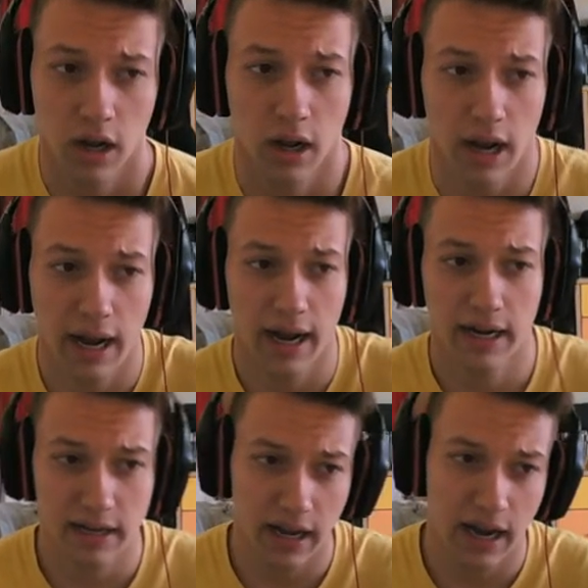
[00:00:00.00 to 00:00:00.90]

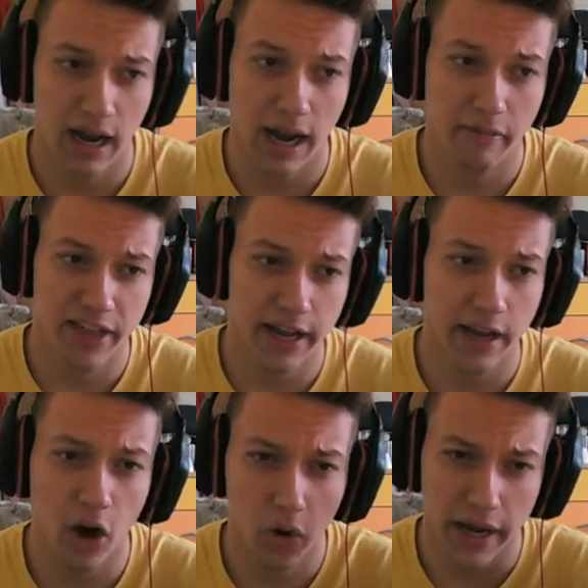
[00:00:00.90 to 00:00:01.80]
And I'm
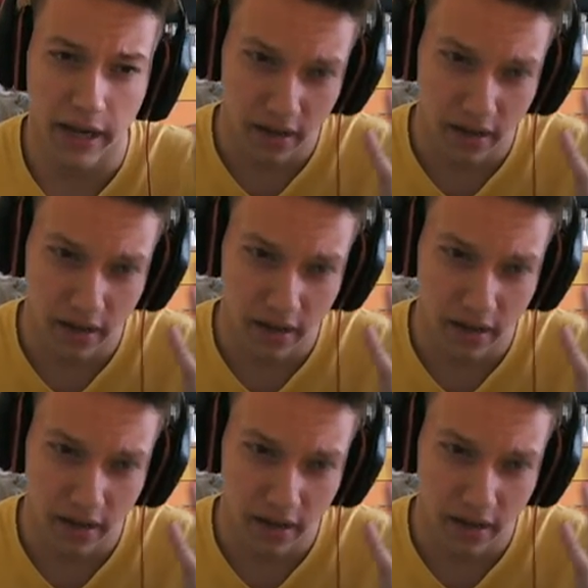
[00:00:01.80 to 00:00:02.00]
thinking, okay,